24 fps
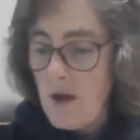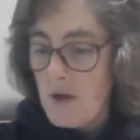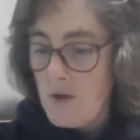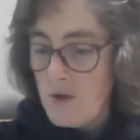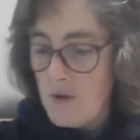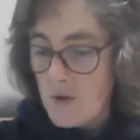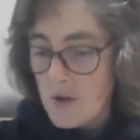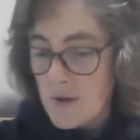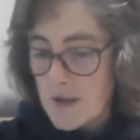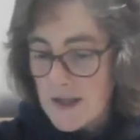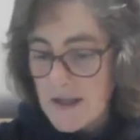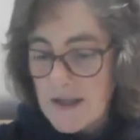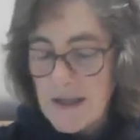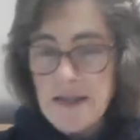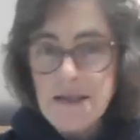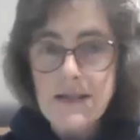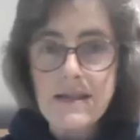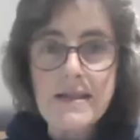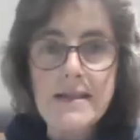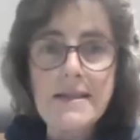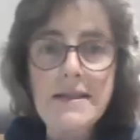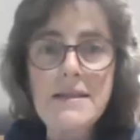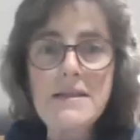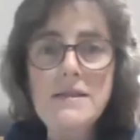You're going to need
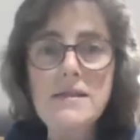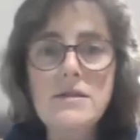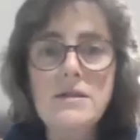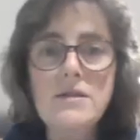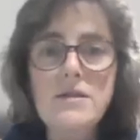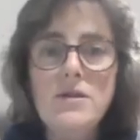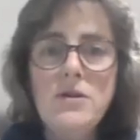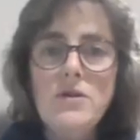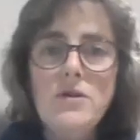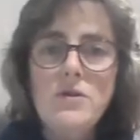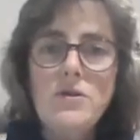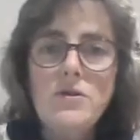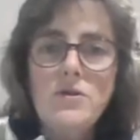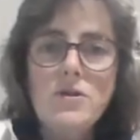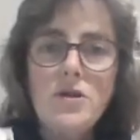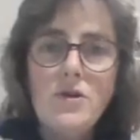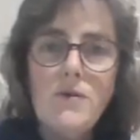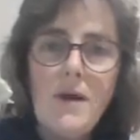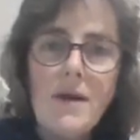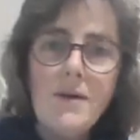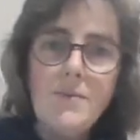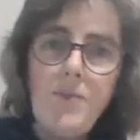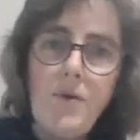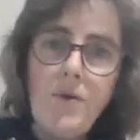at least 2
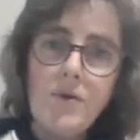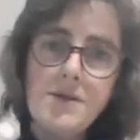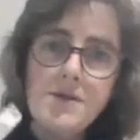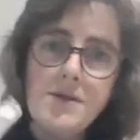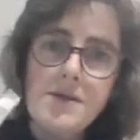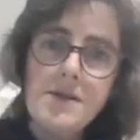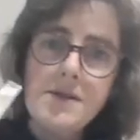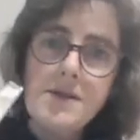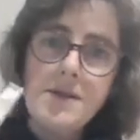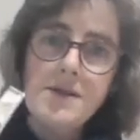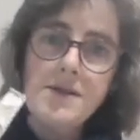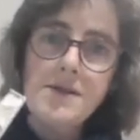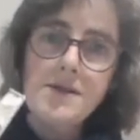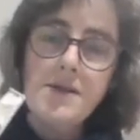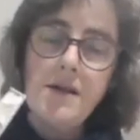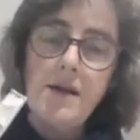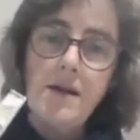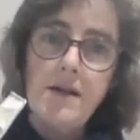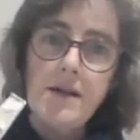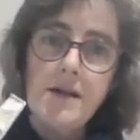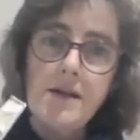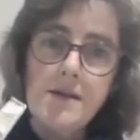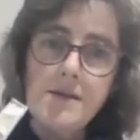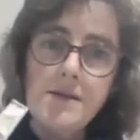egg boxes this
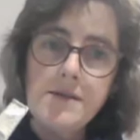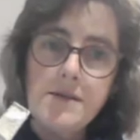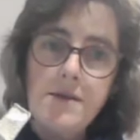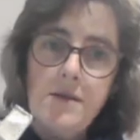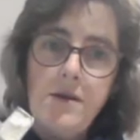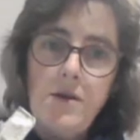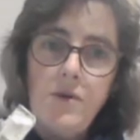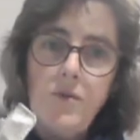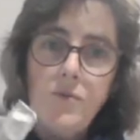size